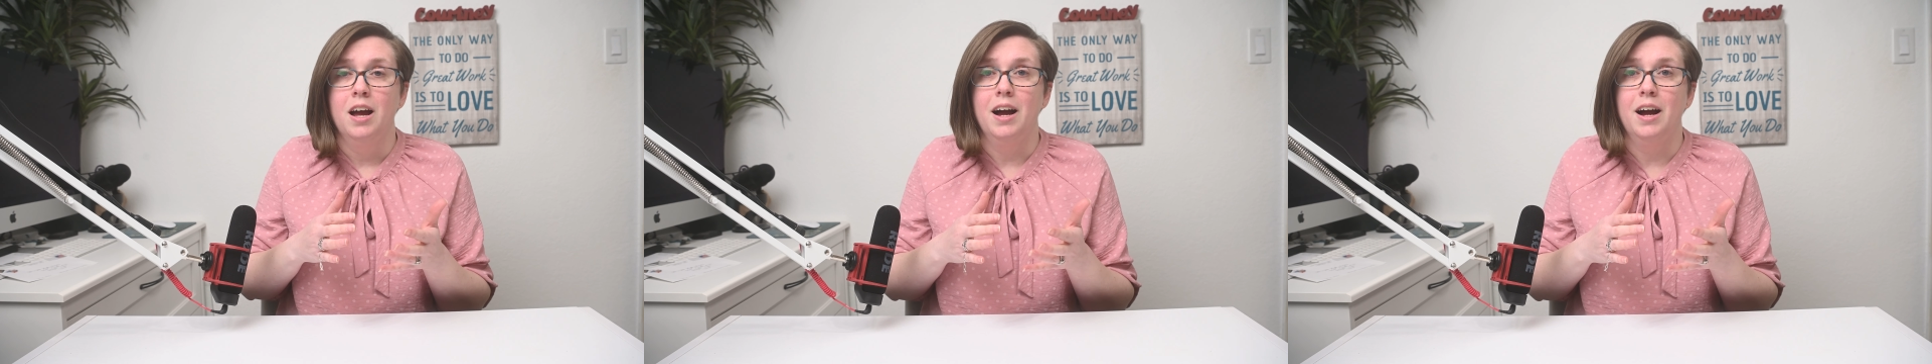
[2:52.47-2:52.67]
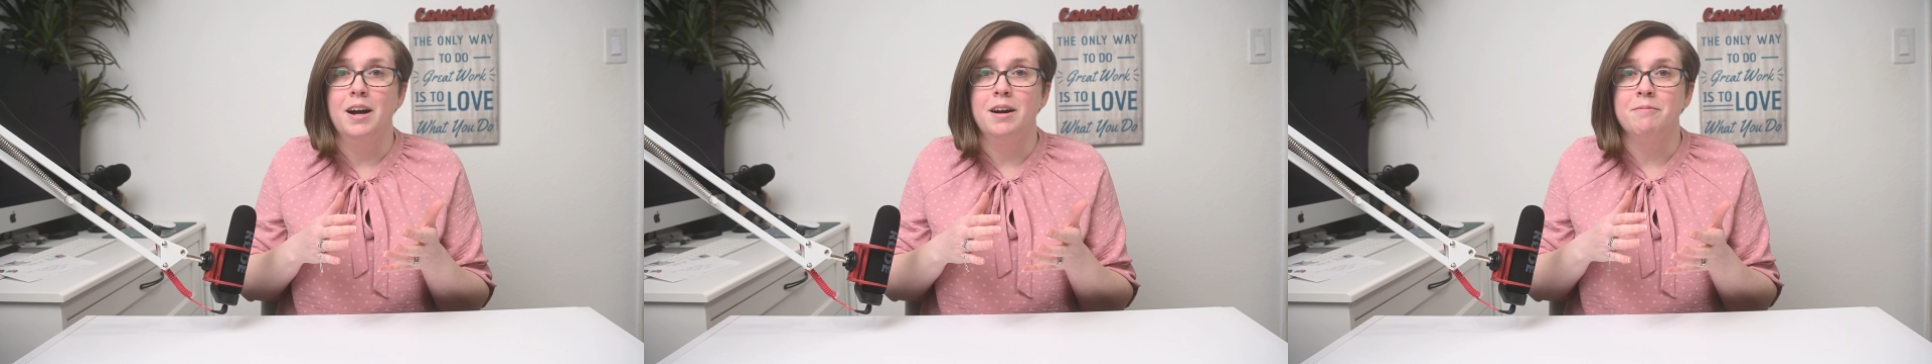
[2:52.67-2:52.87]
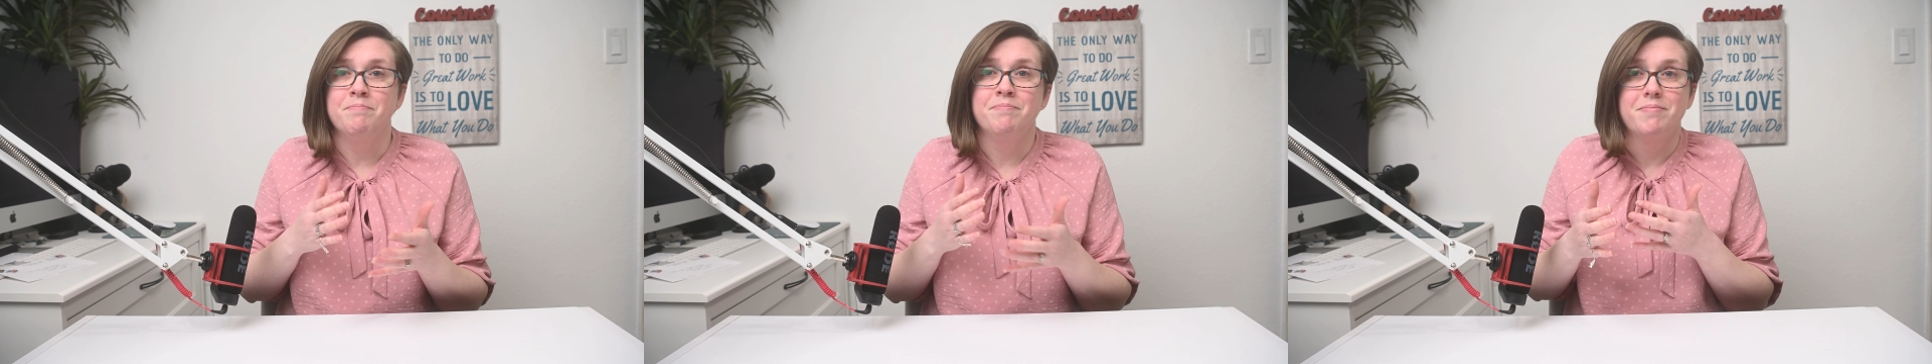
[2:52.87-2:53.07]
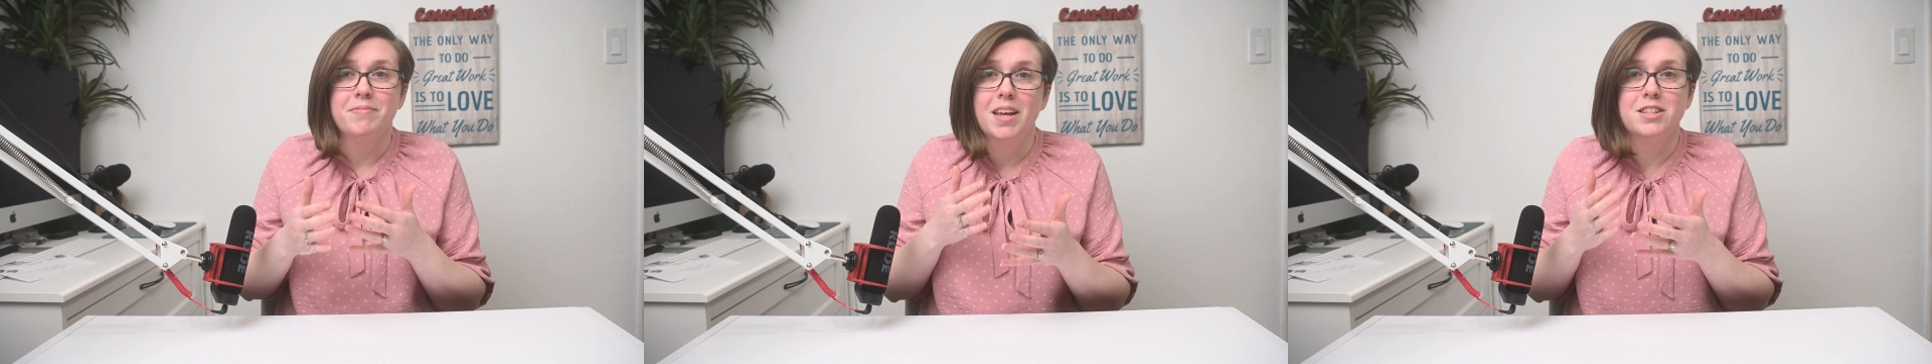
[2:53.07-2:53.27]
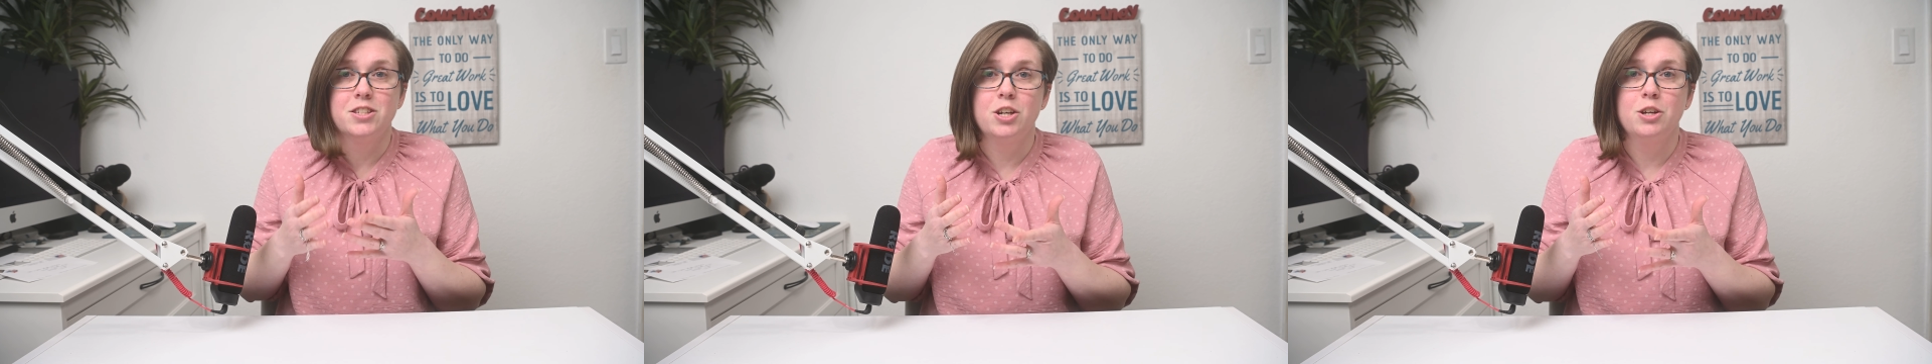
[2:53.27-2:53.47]

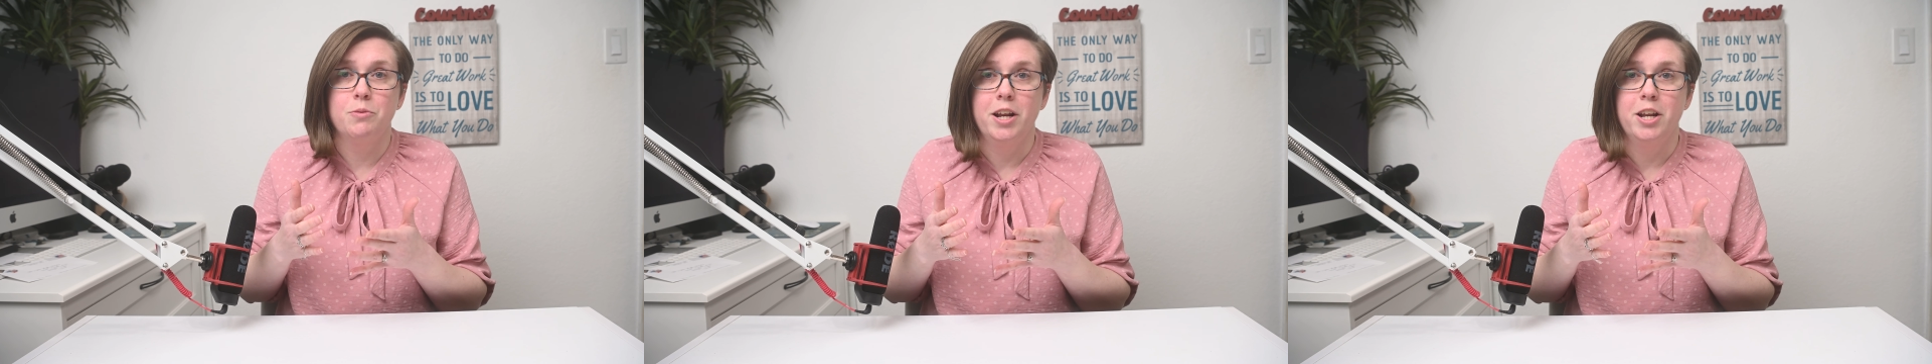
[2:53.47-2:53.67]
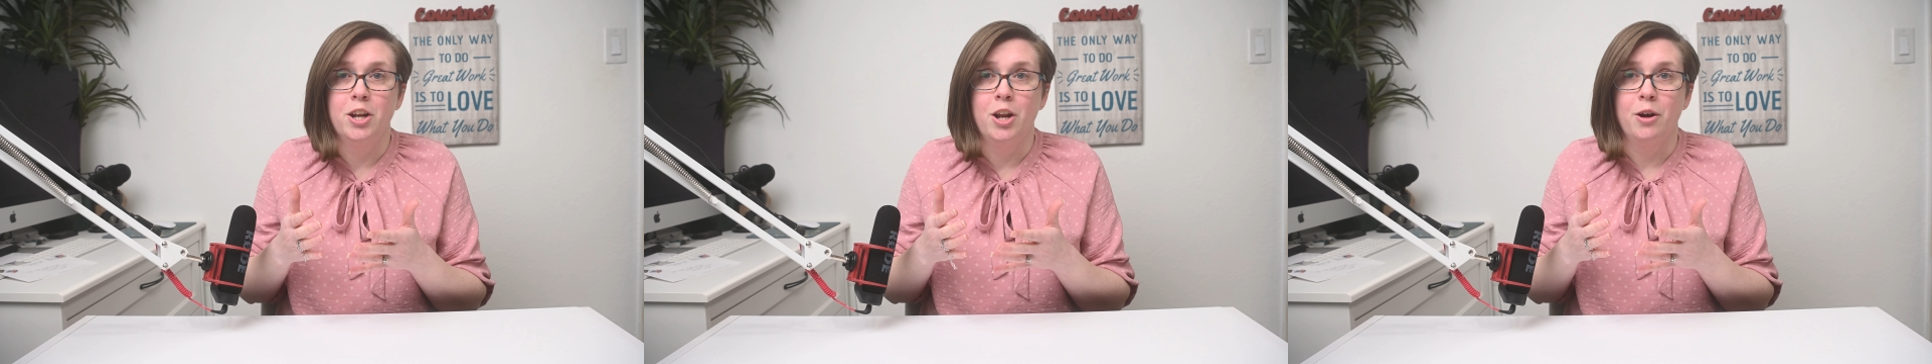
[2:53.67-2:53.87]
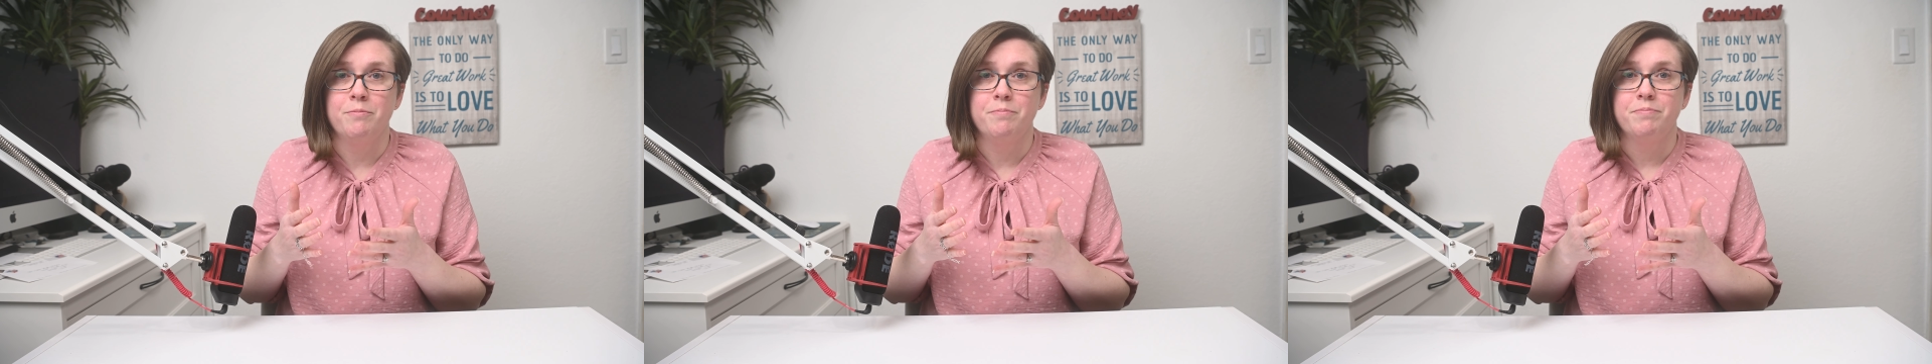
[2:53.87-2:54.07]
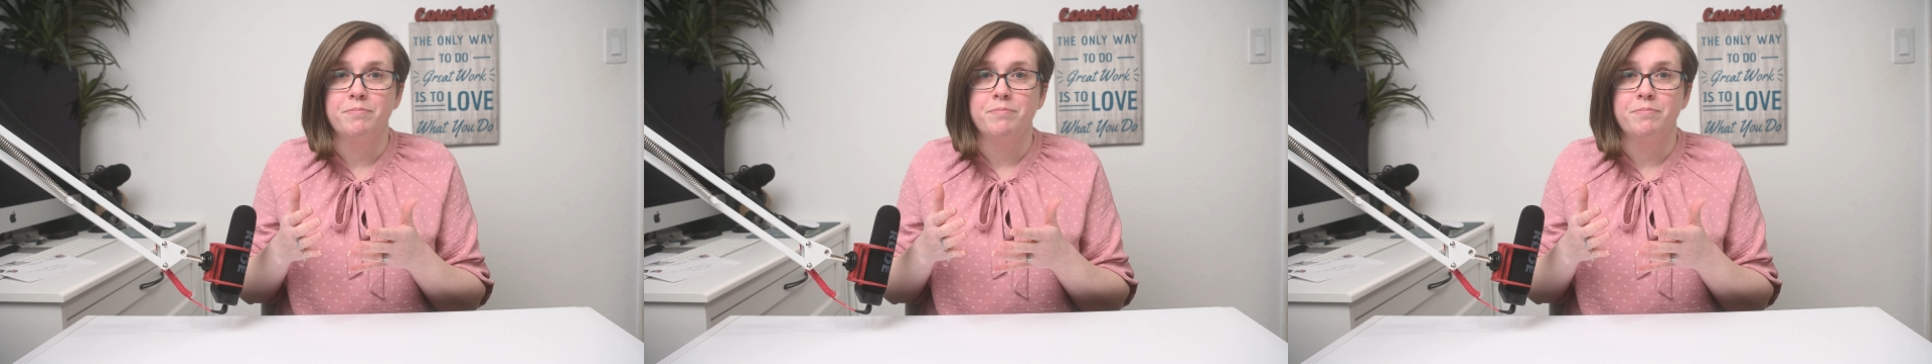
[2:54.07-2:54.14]
That's a good way to know.